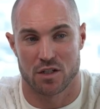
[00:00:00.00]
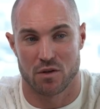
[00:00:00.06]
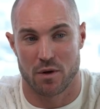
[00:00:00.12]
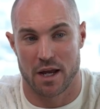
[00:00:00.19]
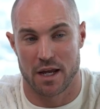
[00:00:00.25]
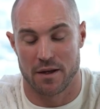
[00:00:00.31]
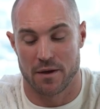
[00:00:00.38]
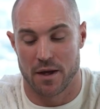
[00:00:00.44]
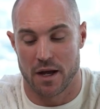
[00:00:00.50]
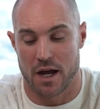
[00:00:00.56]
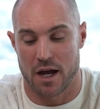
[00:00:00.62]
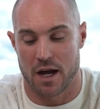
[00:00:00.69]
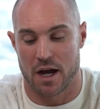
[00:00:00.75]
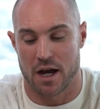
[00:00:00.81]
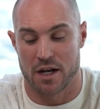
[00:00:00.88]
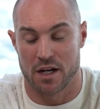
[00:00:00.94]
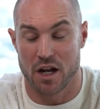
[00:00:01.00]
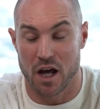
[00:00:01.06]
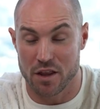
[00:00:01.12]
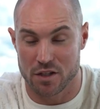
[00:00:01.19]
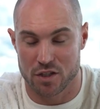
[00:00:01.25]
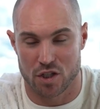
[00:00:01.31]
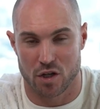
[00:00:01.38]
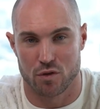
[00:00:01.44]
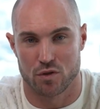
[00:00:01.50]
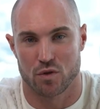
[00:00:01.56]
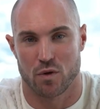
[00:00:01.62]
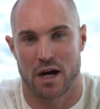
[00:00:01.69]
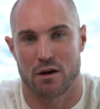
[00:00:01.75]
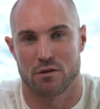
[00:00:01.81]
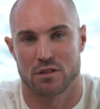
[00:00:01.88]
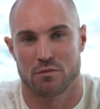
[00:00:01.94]
to another social
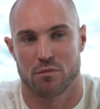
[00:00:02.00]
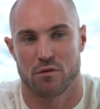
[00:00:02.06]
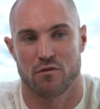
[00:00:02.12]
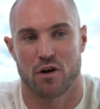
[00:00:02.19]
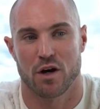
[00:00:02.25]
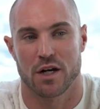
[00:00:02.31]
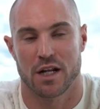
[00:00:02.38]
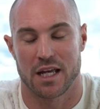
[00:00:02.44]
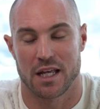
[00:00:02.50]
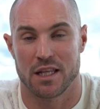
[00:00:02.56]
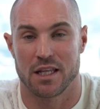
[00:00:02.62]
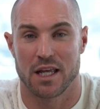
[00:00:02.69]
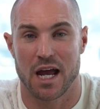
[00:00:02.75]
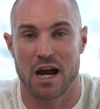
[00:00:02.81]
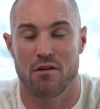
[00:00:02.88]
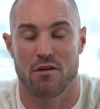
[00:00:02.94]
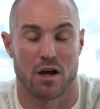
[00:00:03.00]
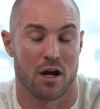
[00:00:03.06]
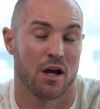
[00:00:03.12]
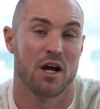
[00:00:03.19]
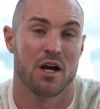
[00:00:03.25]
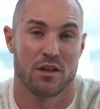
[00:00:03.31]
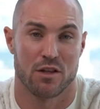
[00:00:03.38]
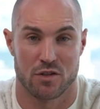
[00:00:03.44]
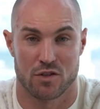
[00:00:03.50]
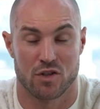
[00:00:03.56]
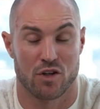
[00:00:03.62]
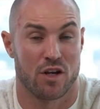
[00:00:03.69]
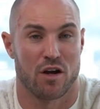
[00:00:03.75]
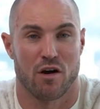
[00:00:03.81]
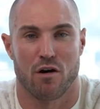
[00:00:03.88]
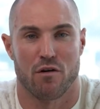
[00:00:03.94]
housing provider in the area that
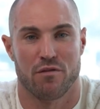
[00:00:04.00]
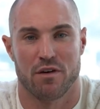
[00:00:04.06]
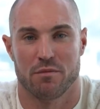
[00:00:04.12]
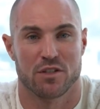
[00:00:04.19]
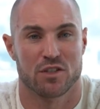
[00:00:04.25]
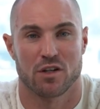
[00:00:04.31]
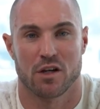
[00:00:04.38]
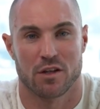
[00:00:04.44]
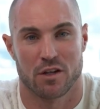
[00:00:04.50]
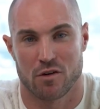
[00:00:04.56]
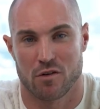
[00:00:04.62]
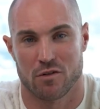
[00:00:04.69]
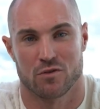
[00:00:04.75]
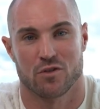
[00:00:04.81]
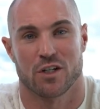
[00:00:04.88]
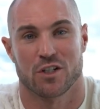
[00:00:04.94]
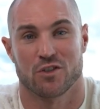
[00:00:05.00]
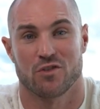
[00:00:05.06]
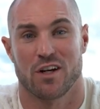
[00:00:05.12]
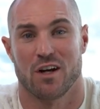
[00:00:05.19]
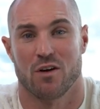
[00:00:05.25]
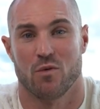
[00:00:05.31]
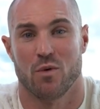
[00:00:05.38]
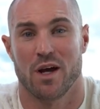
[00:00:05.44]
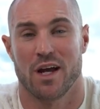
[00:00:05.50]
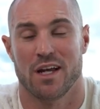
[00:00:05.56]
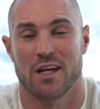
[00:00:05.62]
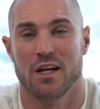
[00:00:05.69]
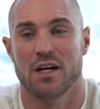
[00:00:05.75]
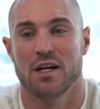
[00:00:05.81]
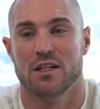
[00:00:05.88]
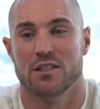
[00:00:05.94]
took it off him and signed the contract straight away.
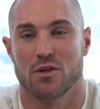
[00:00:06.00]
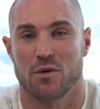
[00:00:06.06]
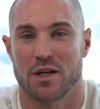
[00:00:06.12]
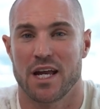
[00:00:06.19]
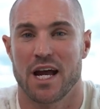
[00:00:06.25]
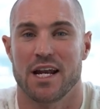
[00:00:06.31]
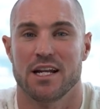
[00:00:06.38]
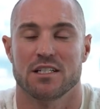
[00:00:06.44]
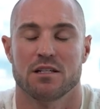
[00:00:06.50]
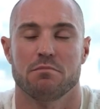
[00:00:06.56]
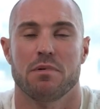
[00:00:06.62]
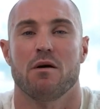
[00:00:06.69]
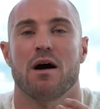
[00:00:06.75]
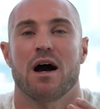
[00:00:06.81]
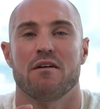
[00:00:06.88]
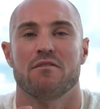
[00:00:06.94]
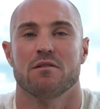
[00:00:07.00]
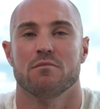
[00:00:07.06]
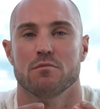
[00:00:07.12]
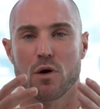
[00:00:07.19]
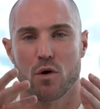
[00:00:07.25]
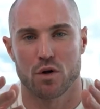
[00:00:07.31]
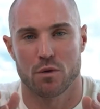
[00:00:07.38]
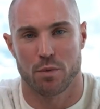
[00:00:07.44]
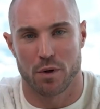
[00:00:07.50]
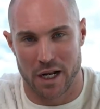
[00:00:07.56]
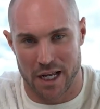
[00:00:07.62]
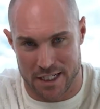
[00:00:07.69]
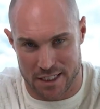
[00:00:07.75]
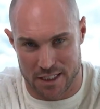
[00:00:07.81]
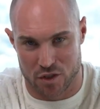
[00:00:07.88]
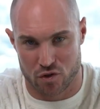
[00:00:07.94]
So again, it's about having multiple
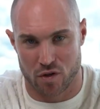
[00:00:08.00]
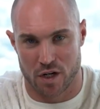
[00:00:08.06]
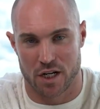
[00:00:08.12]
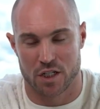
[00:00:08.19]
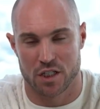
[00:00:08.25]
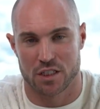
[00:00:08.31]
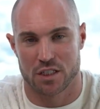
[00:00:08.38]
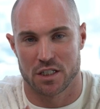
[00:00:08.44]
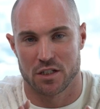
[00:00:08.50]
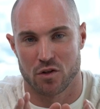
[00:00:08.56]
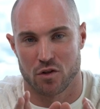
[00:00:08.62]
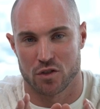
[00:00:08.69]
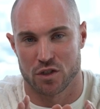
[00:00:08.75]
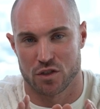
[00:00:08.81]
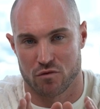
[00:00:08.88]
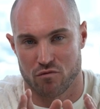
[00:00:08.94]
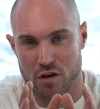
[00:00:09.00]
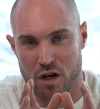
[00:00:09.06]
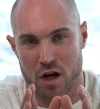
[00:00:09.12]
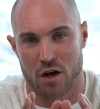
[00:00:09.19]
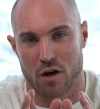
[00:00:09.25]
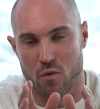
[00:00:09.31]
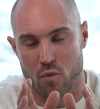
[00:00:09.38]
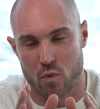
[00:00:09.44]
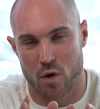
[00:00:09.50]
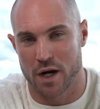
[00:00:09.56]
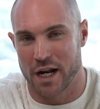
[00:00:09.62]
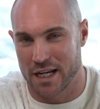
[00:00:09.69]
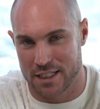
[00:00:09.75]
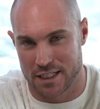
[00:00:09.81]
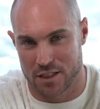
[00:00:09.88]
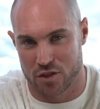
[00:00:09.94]
exit strategies and not just relying on one
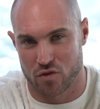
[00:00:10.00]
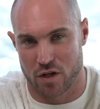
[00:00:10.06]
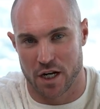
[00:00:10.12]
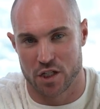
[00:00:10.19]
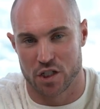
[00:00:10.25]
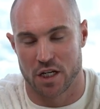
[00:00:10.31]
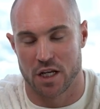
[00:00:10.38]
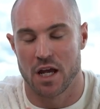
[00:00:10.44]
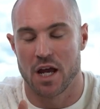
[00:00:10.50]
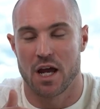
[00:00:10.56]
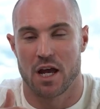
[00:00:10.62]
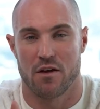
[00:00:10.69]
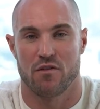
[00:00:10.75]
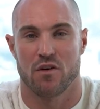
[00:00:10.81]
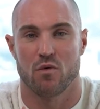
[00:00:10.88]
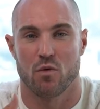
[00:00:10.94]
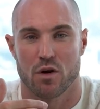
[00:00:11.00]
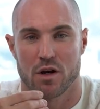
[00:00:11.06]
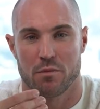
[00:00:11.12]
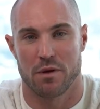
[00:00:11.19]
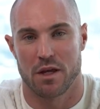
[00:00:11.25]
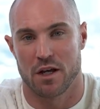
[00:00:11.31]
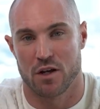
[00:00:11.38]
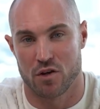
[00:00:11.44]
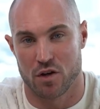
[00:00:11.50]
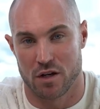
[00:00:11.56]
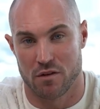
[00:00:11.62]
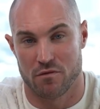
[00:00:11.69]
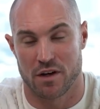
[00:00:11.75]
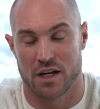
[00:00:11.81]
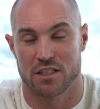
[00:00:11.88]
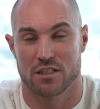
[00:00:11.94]
exit strategy if you want to be a good
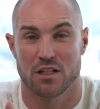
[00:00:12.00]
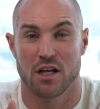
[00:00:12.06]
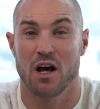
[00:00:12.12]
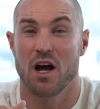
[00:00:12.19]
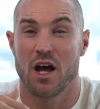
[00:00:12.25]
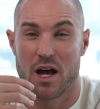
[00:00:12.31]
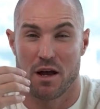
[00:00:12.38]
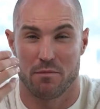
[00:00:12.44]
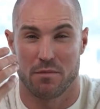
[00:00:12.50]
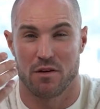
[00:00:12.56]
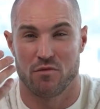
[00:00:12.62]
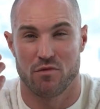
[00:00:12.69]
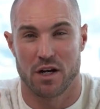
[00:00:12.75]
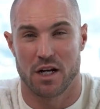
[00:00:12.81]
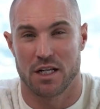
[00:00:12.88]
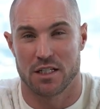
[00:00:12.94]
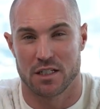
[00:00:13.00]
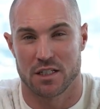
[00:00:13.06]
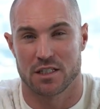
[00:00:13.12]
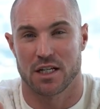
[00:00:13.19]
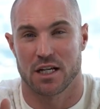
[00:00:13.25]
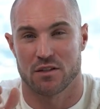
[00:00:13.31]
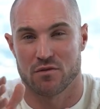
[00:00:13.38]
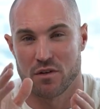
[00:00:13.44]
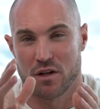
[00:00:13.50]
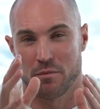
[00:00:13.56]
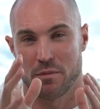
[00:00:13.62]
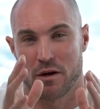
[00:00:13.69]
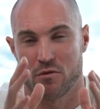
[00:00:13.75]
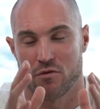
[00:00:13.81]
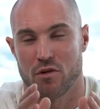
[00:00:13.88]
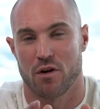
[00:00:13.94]
investor and be really successful
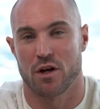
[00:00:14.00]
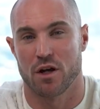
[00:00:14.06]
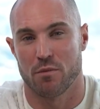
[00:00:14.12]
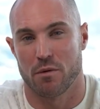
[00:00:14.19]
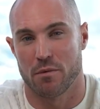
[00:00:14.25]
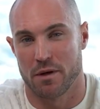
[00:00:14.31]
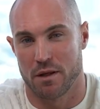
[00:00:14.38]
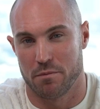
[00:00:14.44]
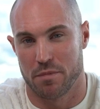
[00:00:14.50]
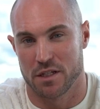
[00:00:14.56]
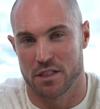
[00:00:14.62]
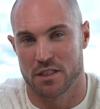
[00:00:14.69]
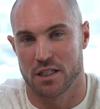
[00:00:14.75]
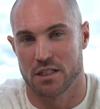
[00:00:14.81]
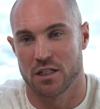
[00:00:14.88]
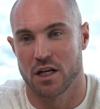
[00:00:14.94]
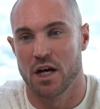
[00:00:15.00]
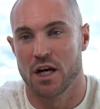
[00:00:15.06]
about growing a property business.